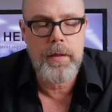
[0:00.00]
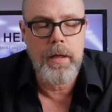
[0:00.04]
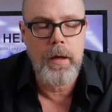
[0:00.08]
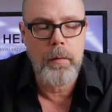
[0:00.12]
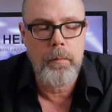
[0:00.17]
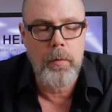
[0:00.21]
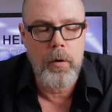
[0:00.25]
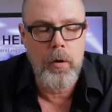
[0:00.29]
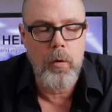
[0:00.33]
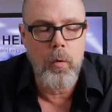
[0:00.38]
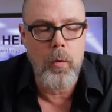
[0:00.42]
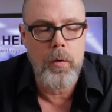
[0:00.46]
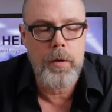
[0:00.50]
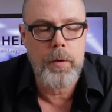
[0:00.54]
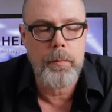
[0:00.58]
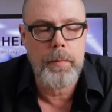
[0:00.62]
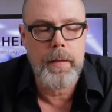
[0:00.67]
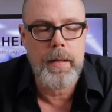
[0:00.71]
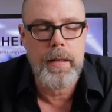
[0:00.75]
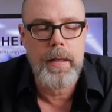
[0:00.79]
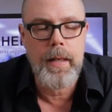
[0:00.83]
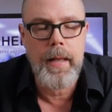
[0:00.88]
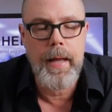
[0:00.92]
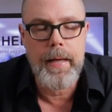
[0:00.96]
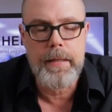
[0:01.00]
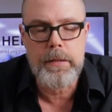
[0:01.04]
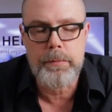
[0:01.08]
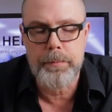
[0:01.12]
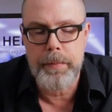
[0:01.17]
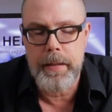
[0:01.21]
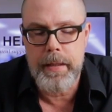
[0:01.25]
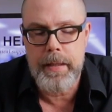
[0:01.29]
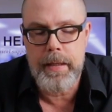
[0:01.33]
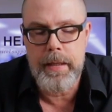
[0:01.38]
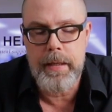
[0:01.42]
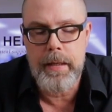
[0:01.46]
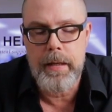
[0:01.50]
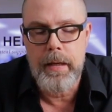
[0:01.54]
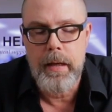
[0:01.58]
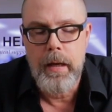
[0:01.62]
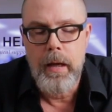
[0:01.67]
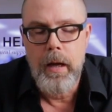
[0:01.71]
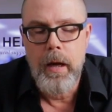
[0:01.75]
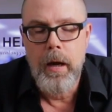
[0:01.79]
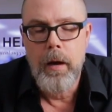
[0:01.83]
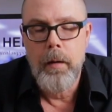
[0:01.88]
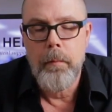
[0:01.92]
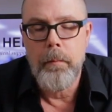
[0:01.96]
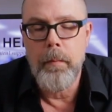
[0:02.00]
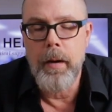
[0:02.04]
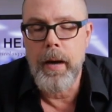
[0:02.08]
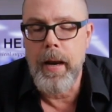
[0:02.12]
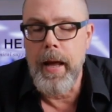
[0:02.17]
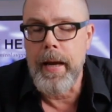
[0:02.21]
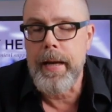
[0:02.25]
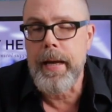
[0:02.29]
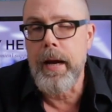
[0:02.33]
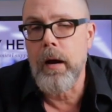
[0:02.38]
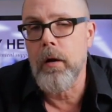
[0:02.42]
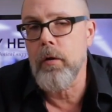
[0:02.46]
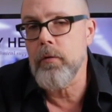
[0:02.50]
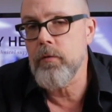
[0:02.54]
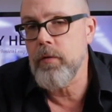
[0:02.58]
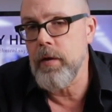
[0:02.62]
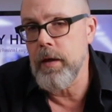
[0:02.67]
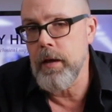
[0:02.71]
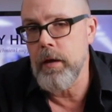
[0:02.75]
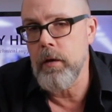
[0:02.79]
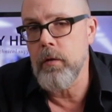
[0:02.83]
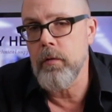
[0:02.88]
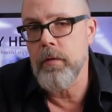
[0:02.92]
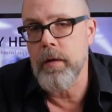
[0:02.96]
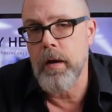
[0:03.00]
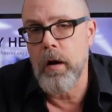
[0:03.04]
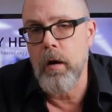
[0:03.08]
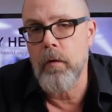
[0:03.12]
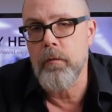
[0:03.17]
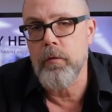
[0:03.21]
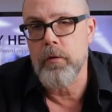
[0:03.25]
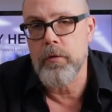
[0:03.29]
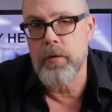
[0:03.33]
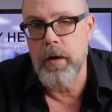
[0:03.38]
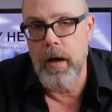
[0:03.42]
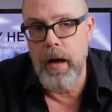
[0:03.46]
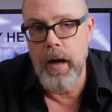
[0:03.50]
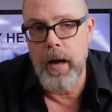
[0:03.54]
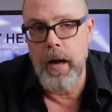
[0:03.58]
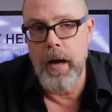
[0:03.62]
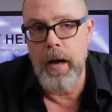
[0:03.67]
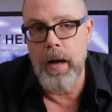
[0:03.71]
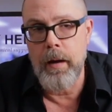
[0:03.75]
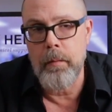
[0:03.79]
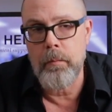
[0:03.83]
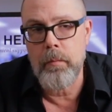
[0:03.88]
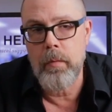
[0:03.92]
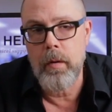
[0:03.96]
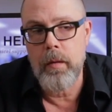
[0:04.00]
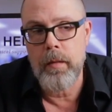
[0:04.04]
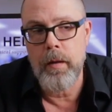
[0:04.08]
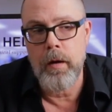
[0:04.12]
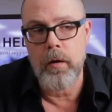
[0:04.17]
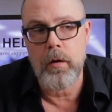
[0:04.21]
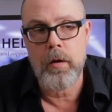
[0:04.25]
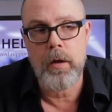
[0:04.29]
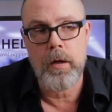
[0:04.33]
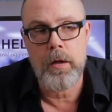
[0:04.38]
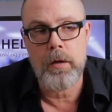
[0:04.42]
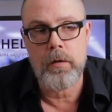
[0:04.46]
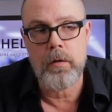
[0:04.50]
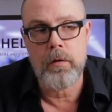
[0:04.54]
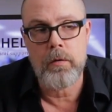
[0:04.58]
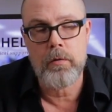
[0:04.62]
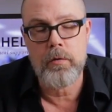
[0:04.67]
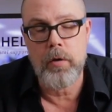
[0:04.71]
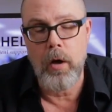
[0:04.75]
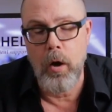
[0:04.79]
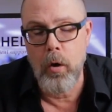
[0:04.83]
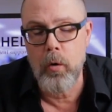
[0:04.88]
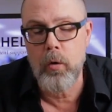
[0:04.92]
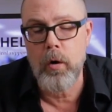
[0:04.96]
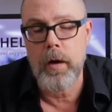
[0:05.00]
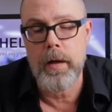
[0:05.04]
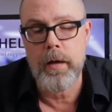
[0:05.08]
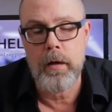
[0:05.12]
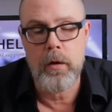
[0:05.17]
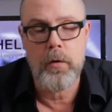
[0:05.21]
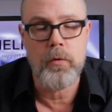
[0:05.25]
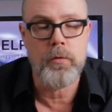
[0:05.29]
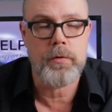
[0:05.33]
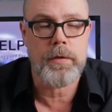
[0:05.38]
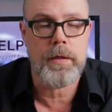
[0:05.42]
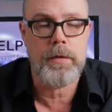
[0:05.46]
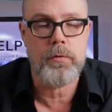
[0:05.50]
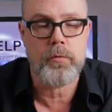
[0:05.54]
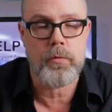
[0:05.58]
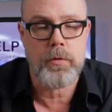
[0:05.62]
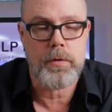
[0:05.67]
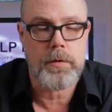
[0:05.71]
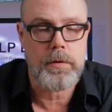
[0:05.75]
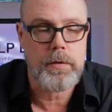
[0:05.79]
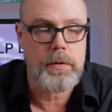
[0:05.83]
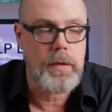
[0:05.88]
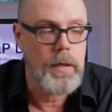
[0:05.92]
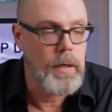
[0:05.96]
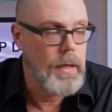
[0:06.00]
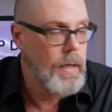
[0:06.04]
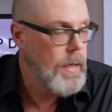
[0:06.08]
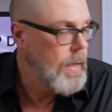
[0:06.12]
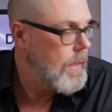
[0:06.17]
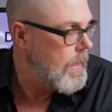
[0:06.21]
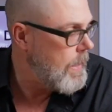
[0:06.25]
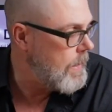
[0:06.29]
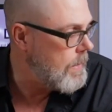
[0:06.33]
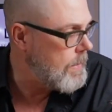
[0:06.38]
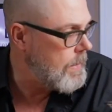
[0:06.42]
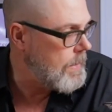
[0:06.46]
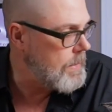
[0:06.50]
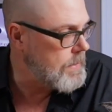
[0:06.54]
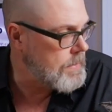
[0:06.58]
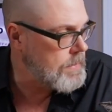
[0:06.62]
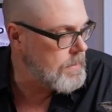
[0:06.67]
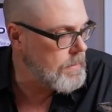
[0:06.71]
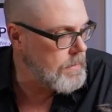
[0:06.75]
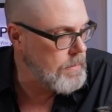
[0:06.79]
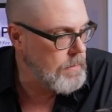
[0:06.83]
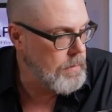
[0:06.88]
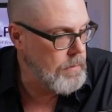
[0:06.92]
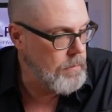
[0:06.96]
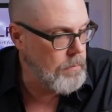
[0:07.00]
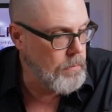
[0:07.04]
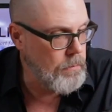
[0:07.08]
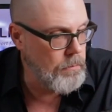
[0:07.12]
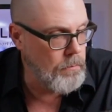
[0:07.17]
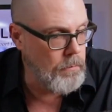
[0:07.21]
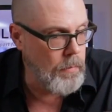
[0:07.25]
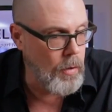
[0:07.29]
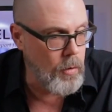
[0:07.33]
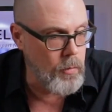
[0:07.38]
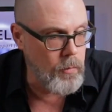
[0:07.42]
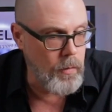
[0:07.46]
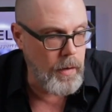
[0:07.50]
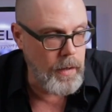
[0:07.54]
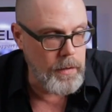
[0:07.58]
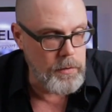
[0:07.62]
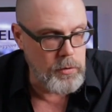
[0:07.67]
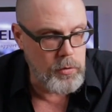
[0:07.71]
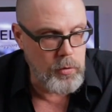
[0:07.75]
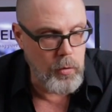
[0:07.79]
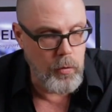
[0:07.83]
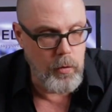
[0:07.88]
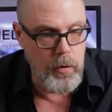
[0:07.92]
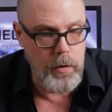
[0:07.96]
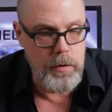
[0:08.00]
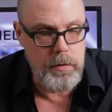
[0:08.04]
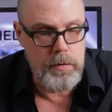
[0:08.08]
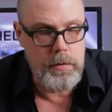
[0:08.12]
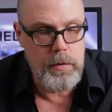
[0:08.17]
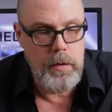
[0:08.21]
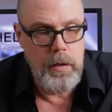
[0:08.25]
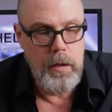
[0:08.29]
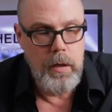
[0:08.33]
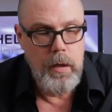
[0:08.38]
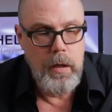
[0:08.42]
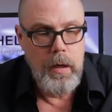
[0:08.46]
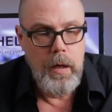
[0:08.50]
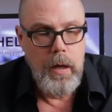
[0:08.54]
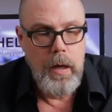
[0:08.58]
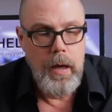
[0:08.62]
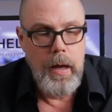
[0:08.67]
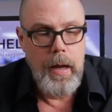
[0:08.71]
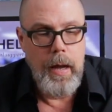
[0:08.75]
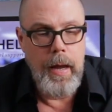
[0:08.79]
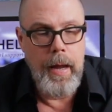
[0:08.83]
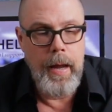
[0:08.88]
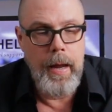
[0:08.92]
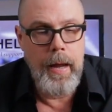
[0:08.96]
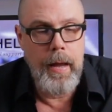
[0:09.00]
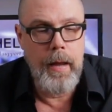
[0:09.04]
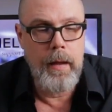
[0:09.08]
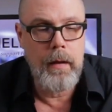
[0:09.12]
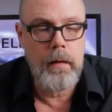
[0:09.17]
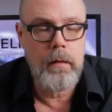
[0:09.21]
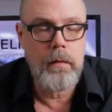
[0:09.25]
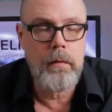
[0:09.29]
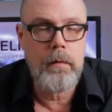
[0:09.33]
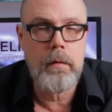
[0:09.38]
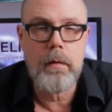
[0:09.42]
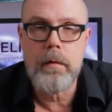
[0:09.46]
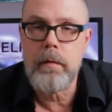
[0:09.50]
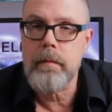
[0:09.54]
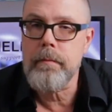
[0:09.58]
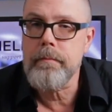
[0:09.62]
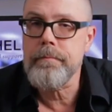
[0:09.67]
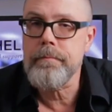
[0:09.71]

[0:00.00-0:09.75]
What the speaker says: them are going to be less picky, but I guarantee you that over time they're going to totally lose interest in these motorized toys, and